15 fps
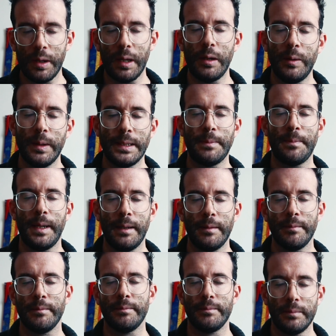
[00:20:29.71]
that you
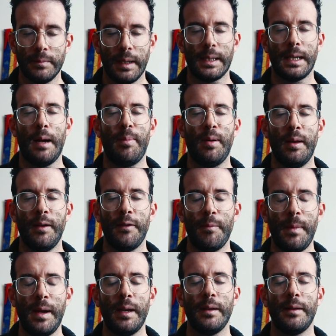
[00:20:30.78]
spend a couple of
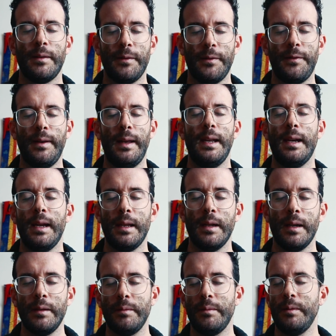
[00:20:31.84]
minutes feeling it,
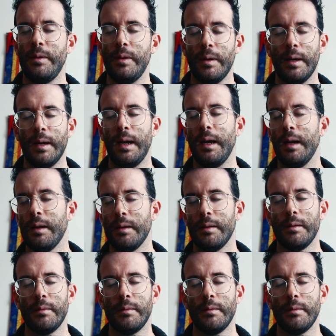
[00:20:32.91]
that you're like,